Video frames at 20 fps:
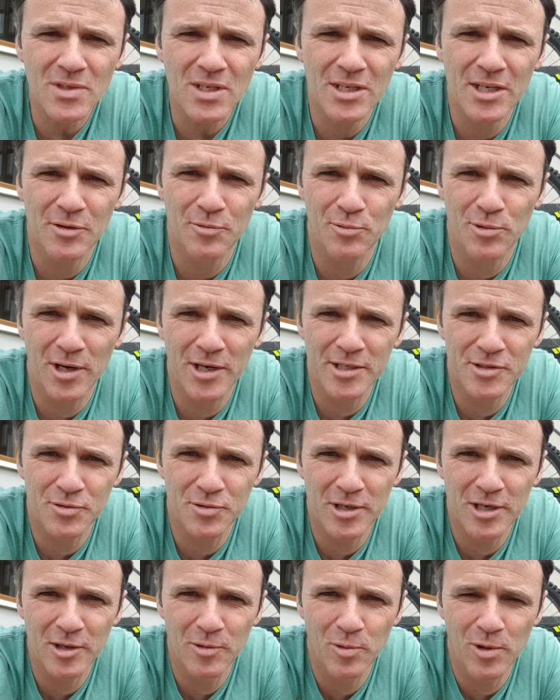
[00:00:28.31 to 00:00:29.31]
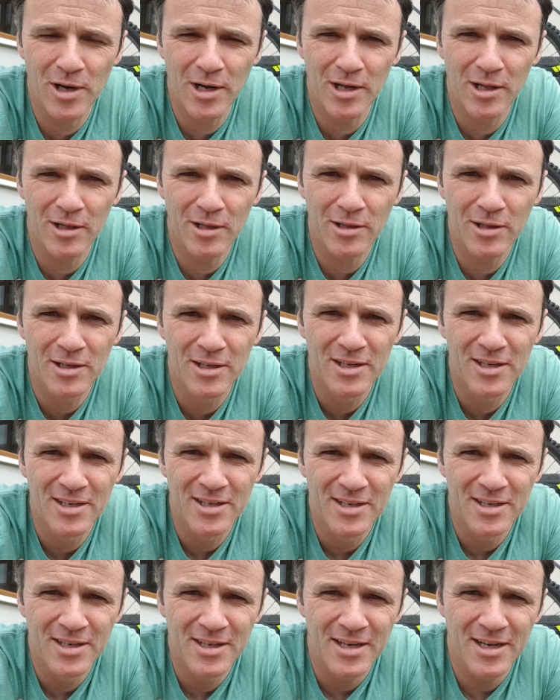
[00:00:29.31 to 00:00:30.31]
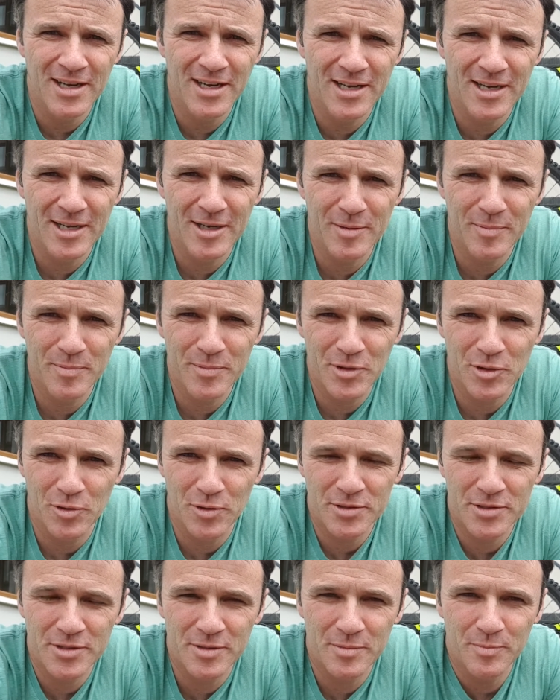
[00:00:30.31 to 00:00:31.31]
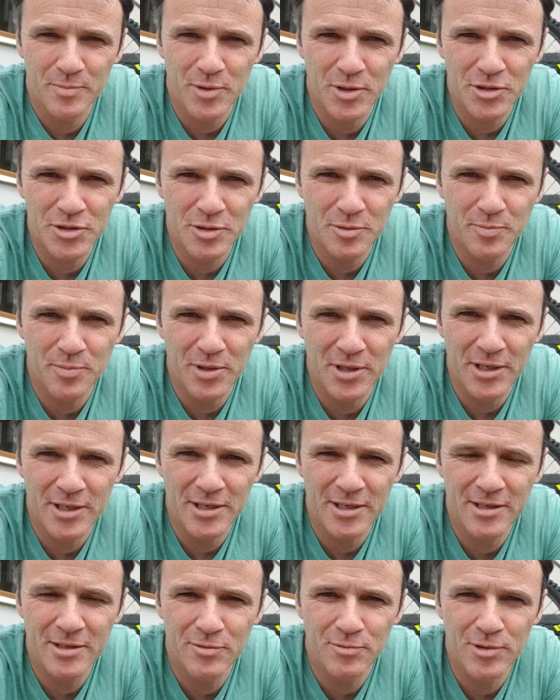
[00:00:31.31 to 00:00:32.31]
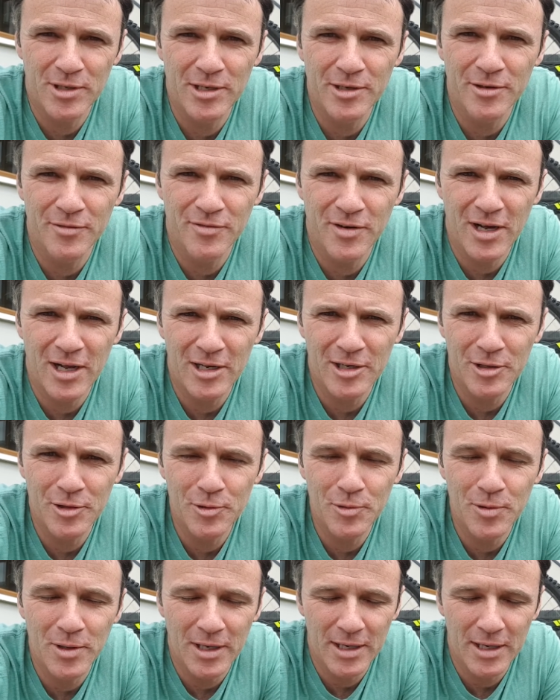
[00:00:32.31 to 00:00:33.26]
It rides really well. You know, it's a budget bike, really good value,